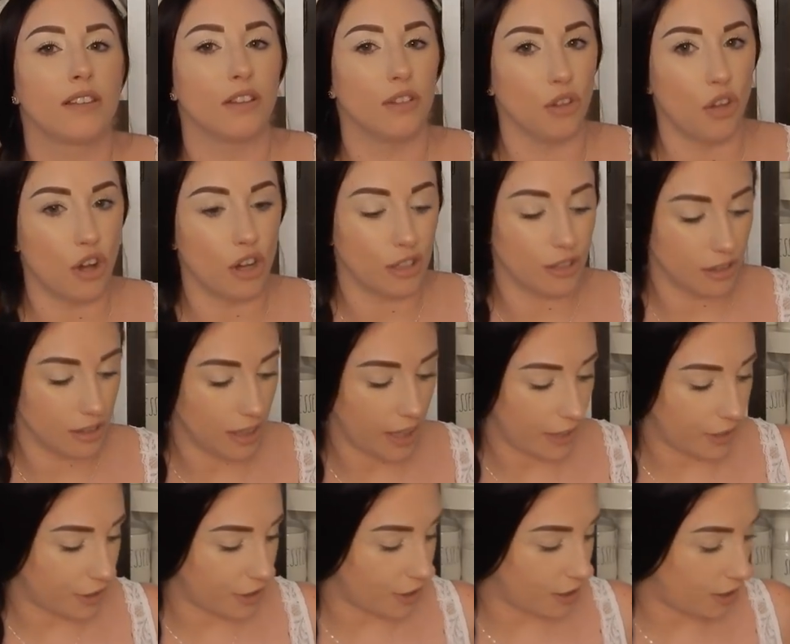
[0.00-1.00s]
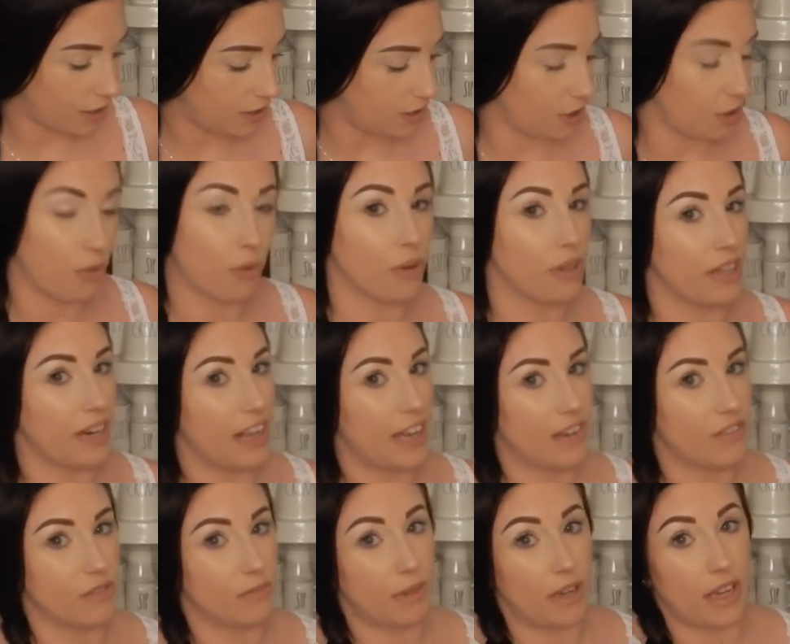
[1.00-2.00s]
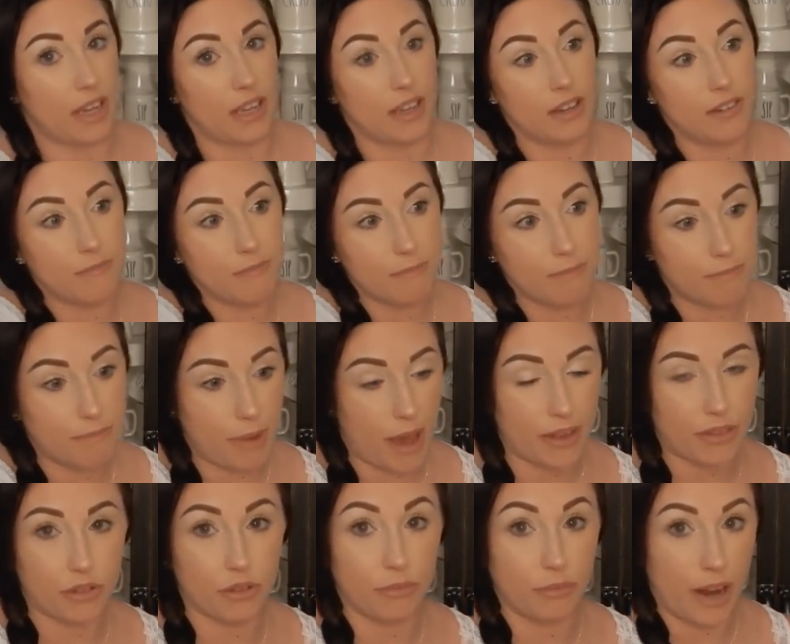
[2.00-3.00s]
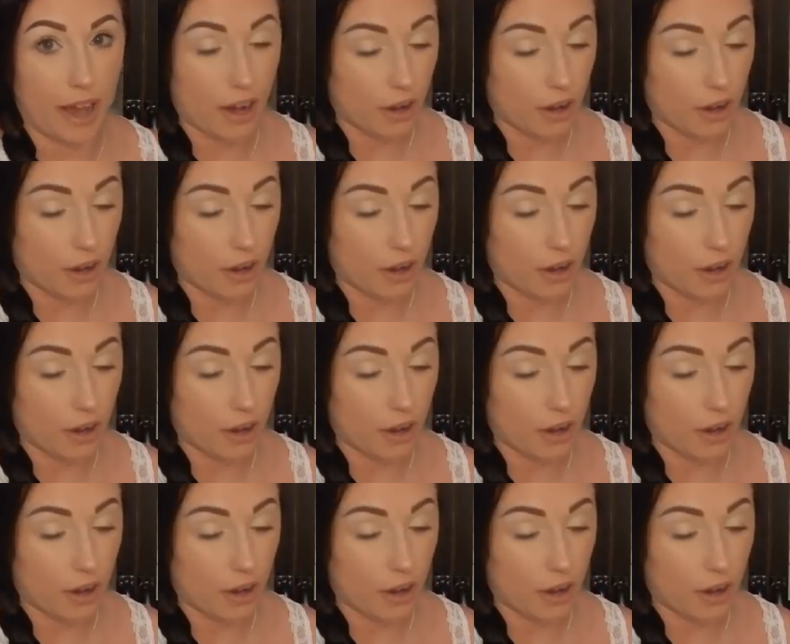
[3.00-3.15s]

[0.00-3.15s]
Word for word: the long letter decor that I have in my bathroom